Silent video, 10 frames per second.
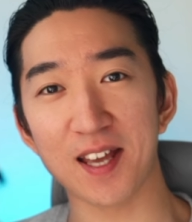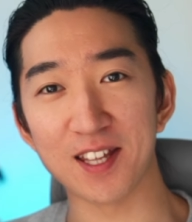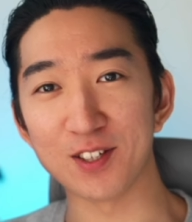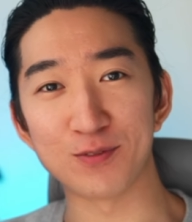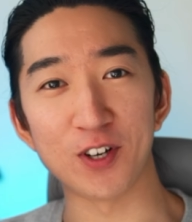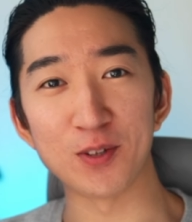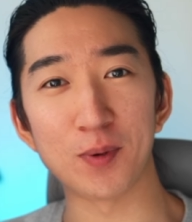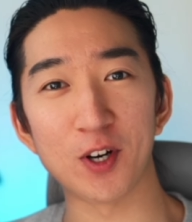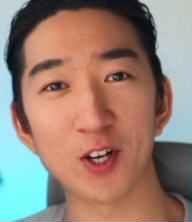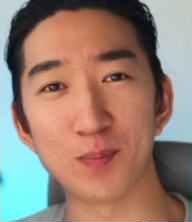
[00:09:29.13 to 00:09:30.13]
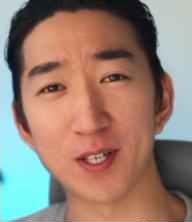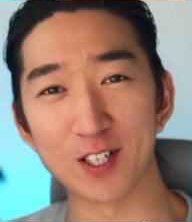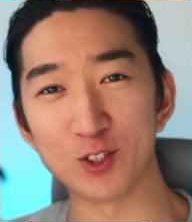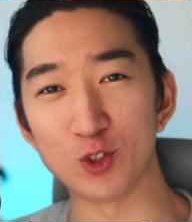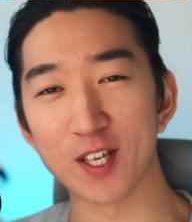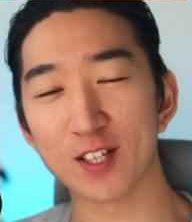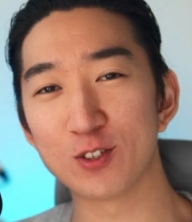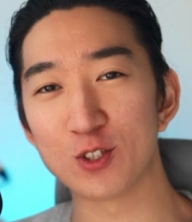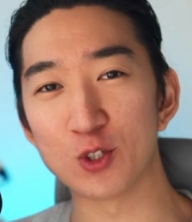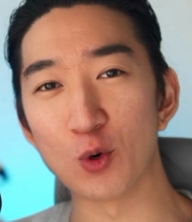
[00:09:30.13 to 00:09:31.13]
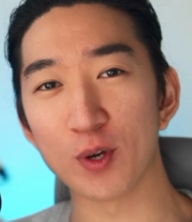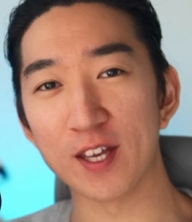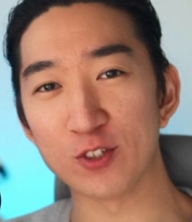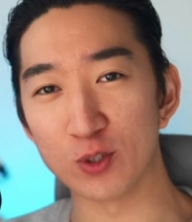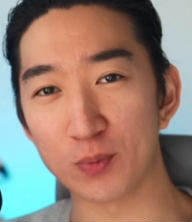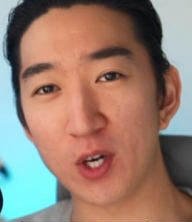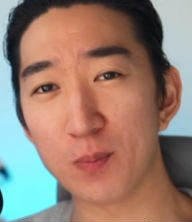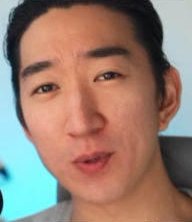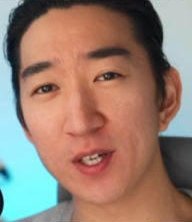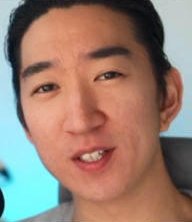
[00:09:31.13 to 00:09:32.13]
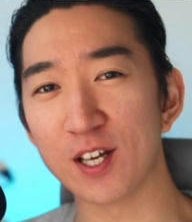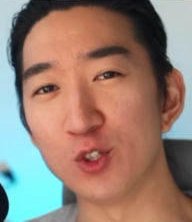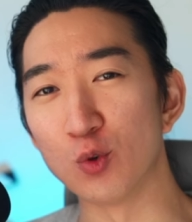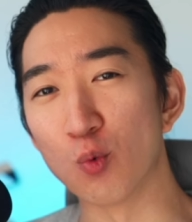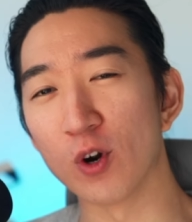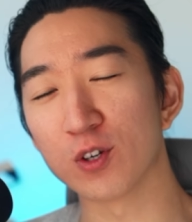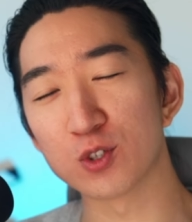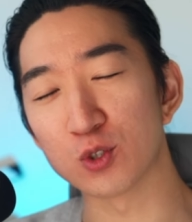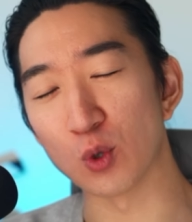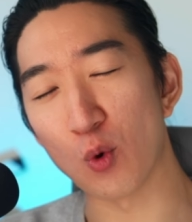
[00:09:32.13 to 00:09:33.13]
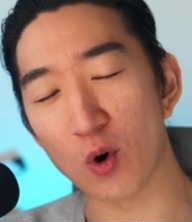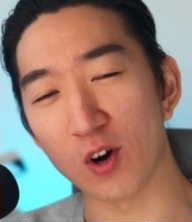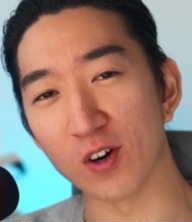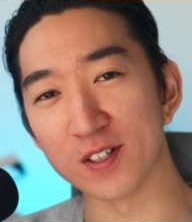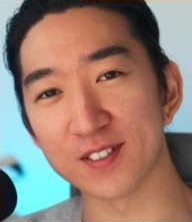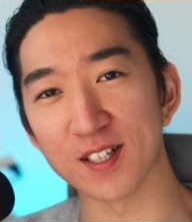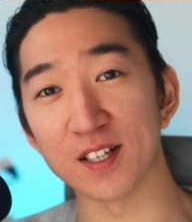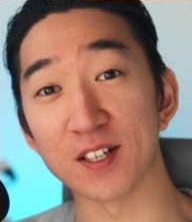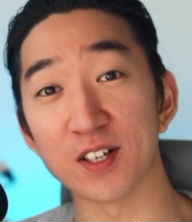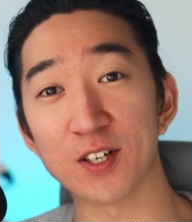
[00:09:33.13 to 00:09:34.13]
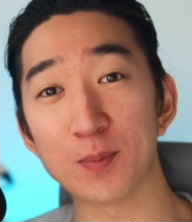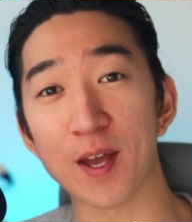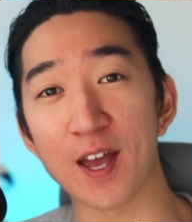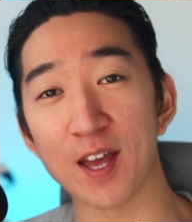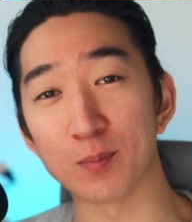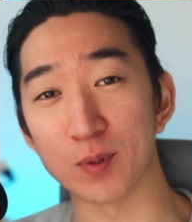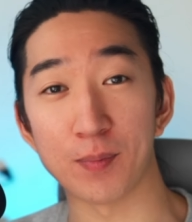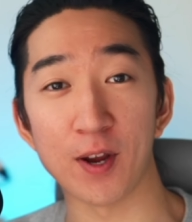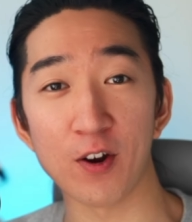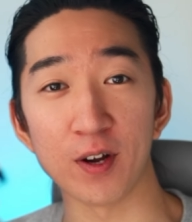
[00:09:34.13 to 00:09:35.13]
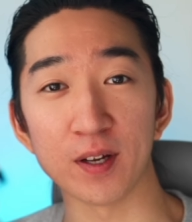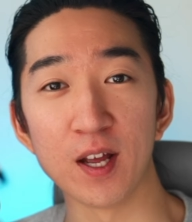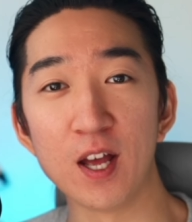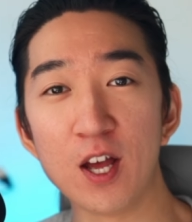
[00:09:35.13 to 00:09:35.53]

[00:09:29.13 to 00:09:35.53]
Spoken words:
and the fun part because you get to showcase your property that you work so hard setting up and preparing.